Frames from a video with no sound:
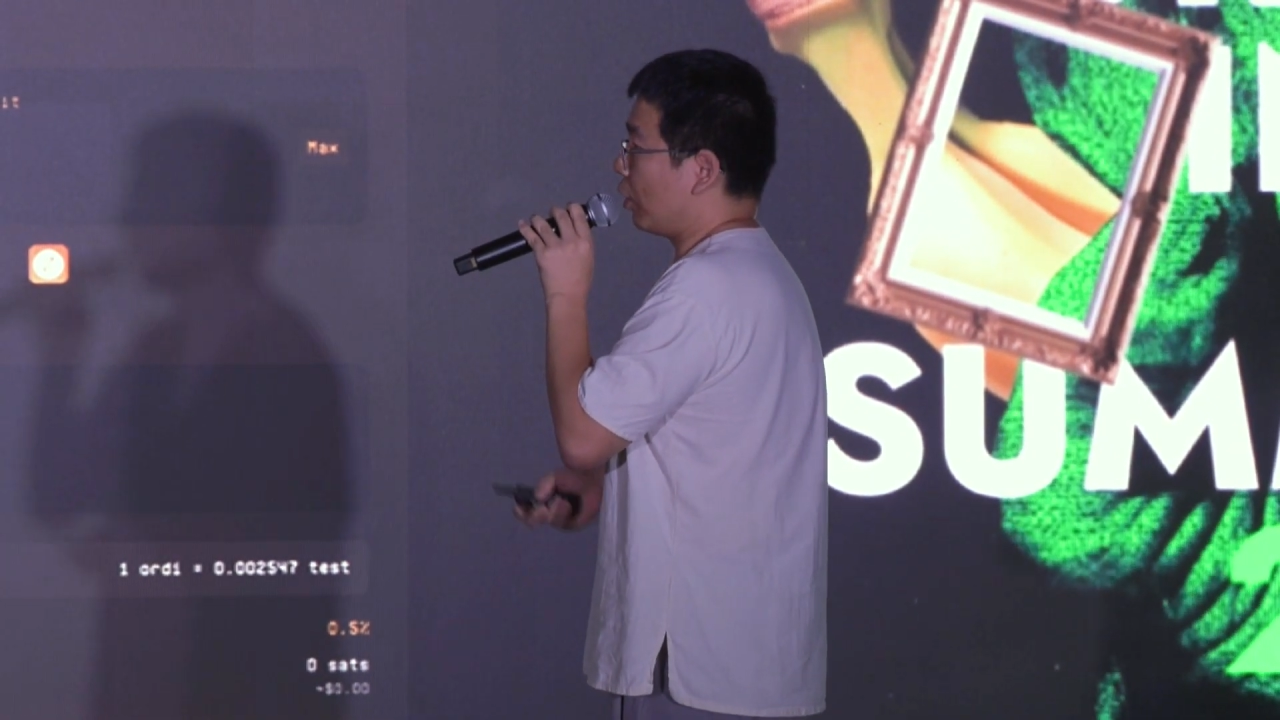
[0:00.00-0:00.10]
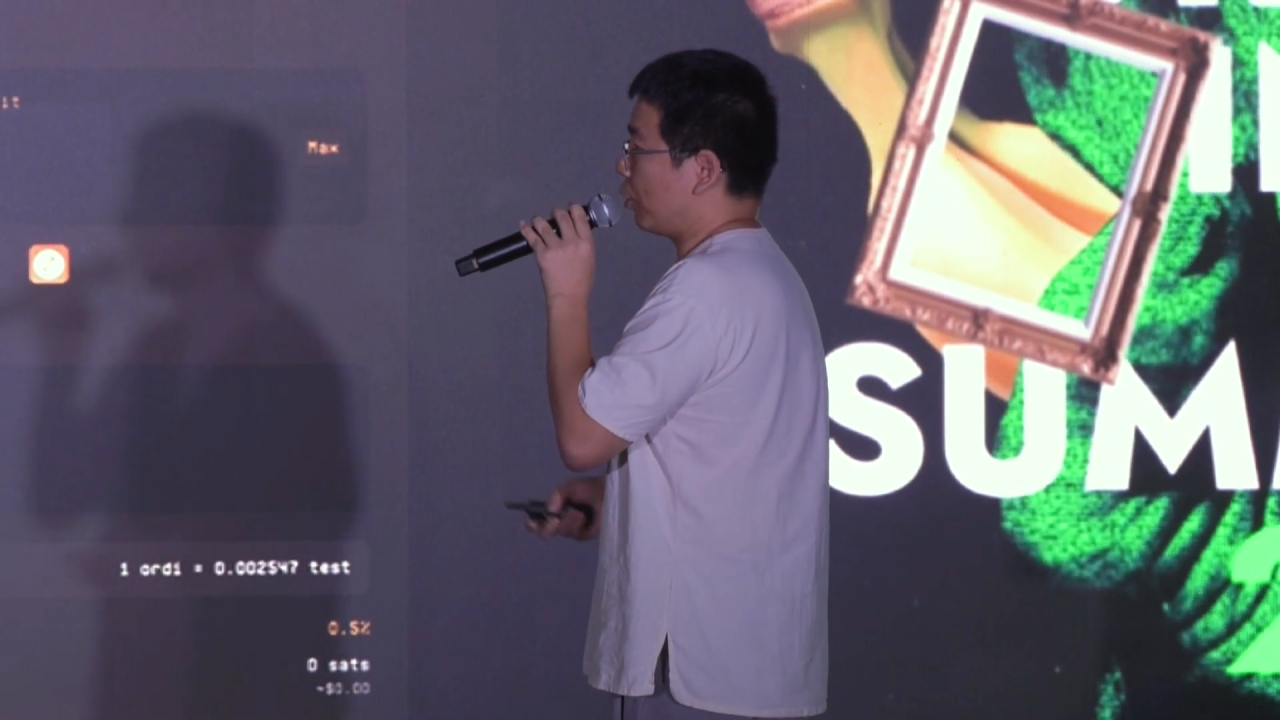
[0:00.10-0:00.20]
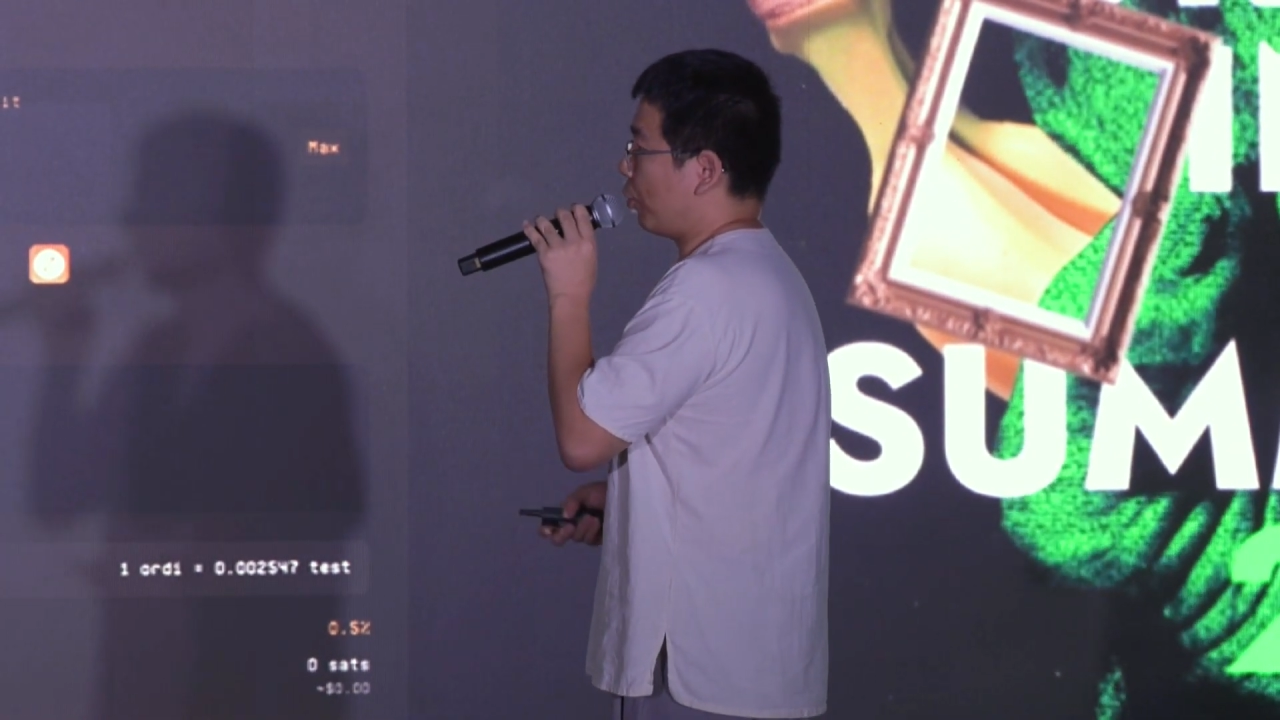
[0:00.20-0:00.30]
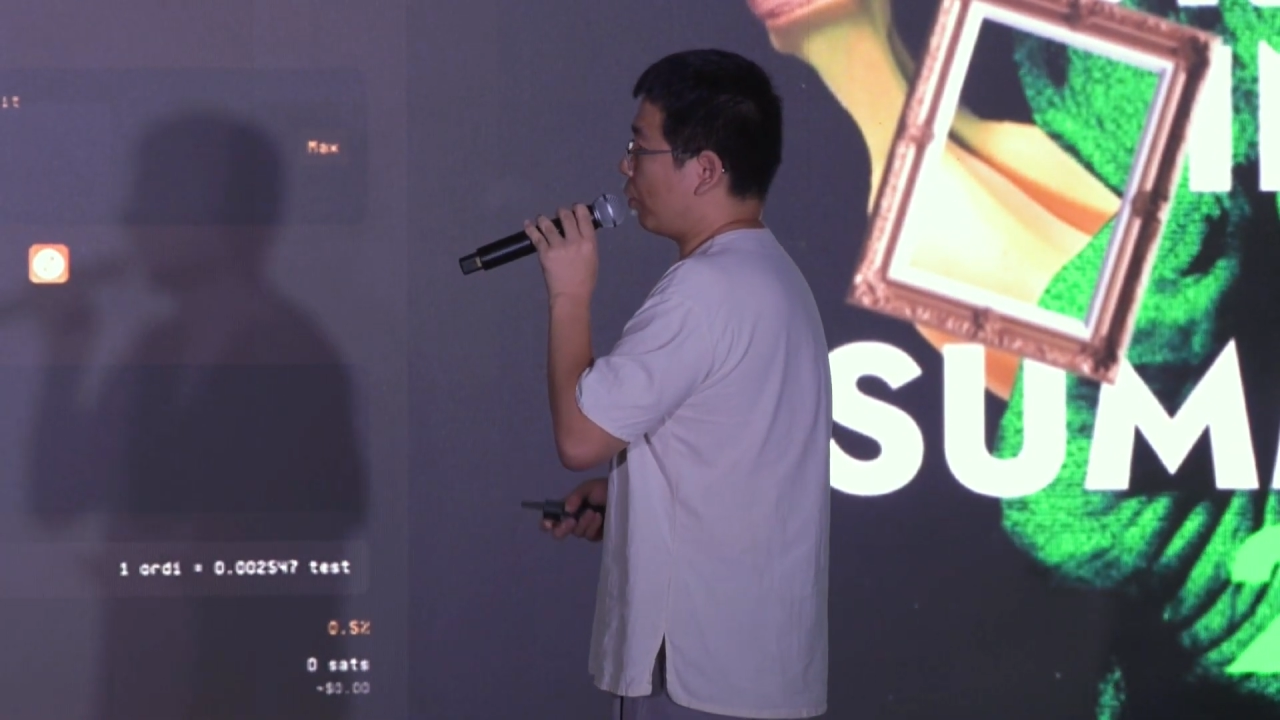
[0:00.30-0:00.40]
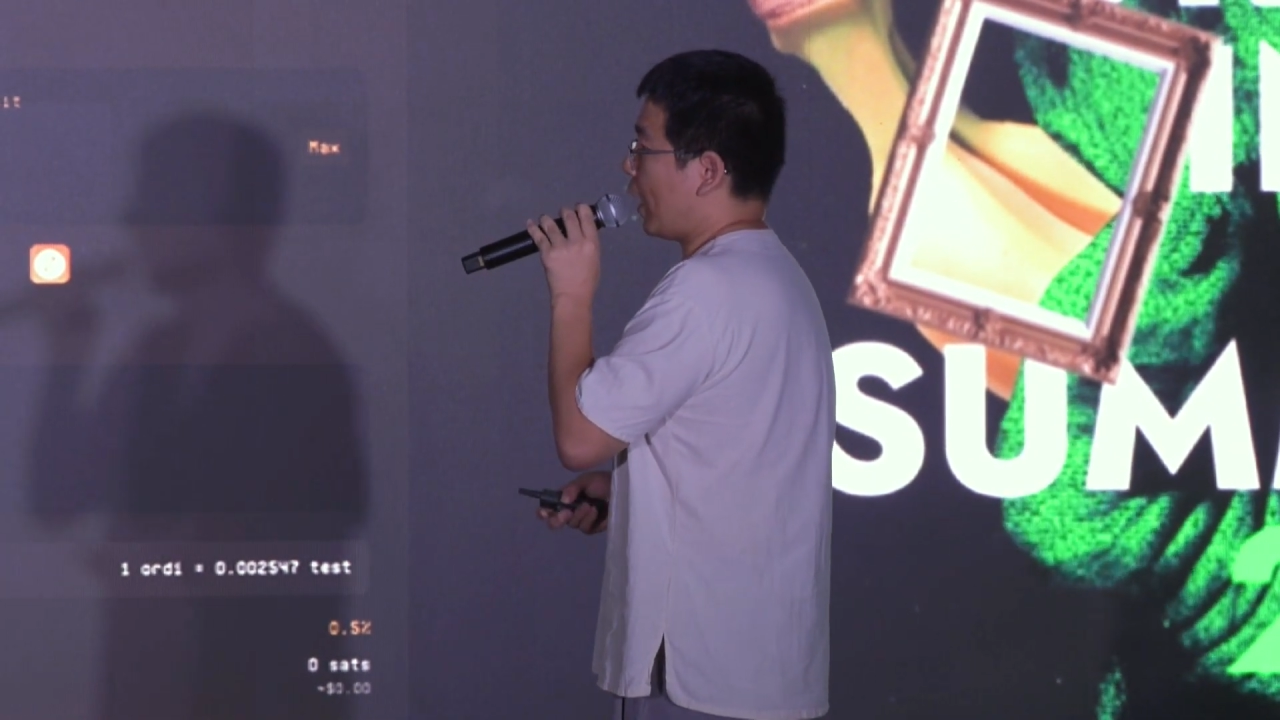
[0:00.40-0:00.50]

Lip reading: 2